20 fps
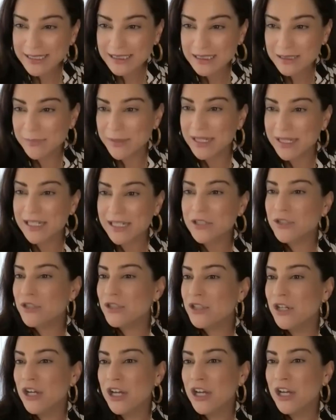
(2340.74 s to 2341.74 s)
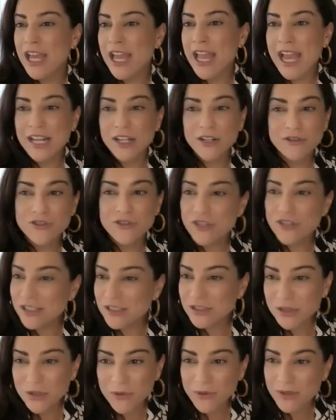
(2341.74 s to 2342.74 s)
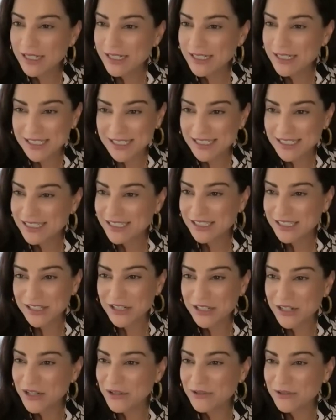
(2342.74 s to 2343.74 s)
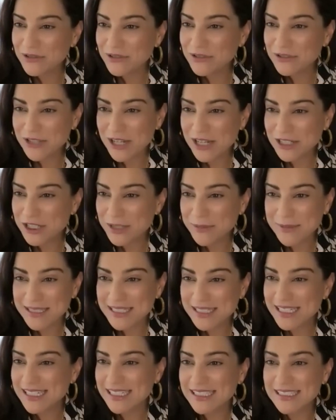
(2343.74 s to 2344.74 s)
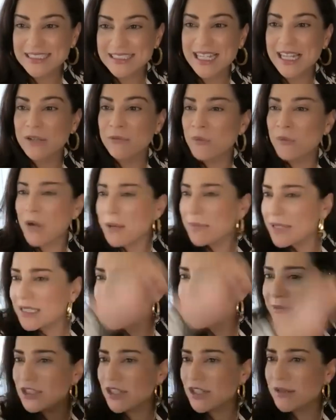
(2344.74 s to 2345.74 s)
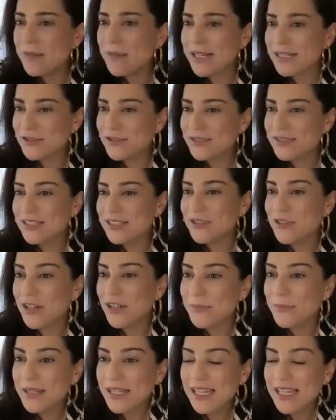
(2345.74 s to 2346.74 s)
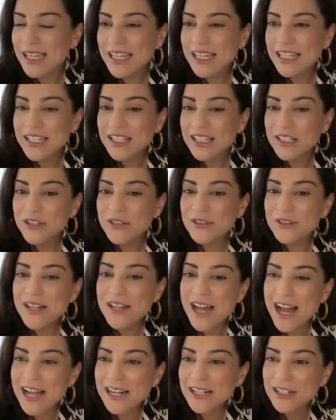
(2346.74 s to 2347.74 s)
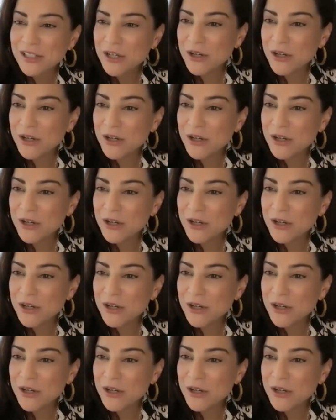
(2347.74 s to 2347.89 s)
a speech and you're just going into you know ChatGPT and saying write me a speech on imposter syndrome, you're not,